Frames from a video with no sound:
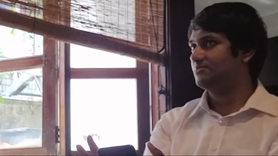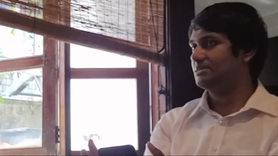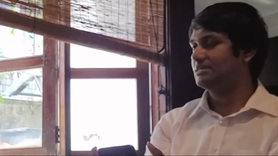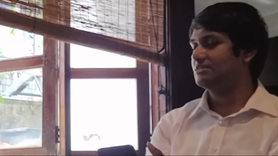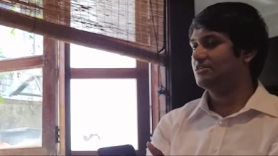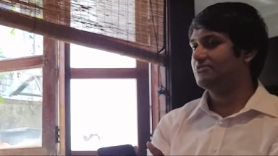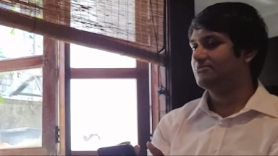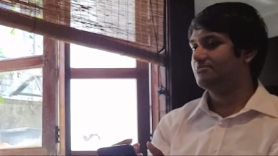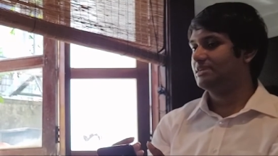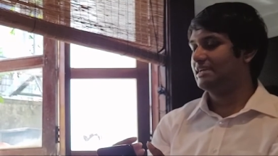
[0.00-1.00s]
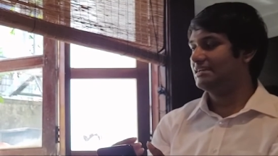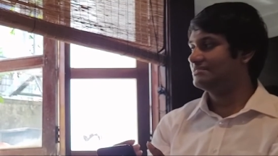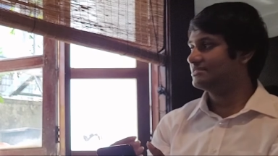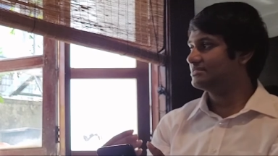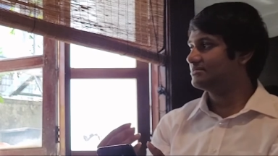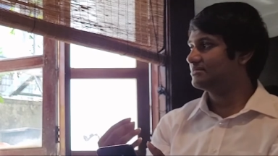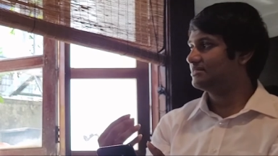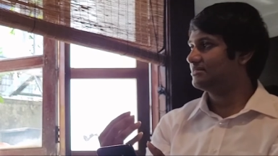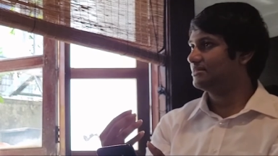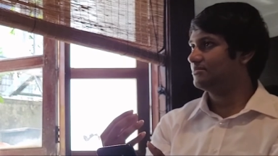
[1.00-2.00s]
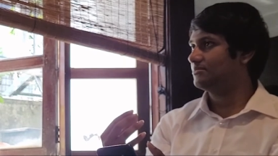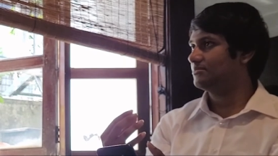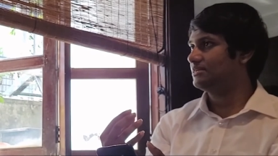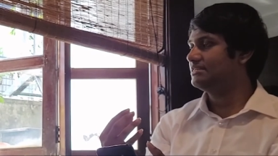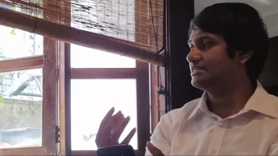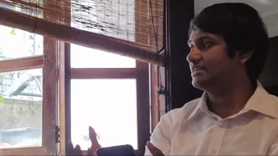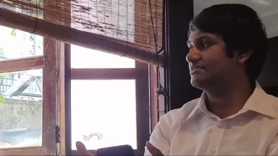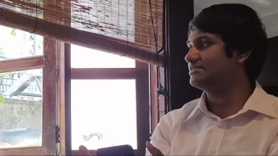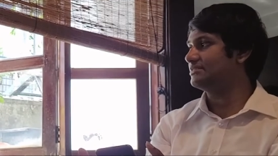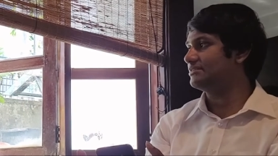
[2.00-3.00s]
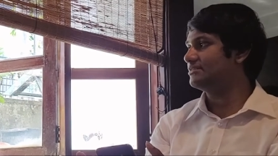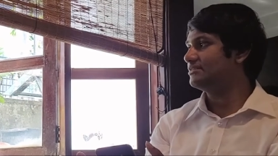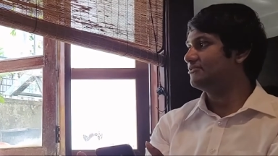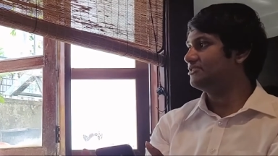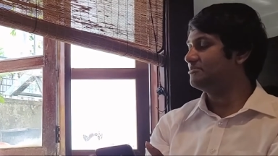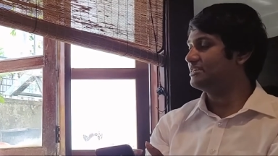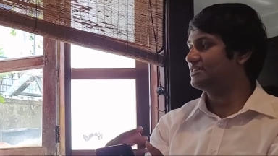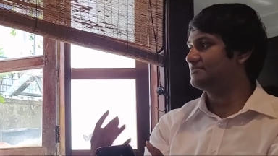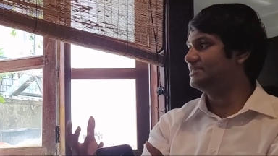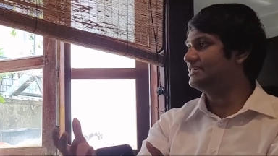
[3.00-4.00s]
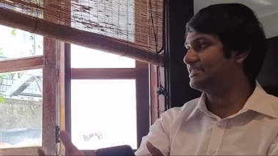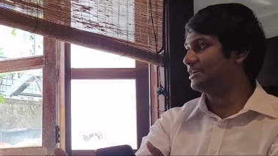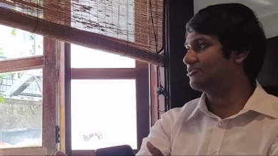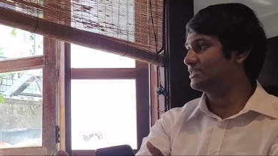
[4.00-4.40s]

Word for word: heard of cases in internationally, women are speaking out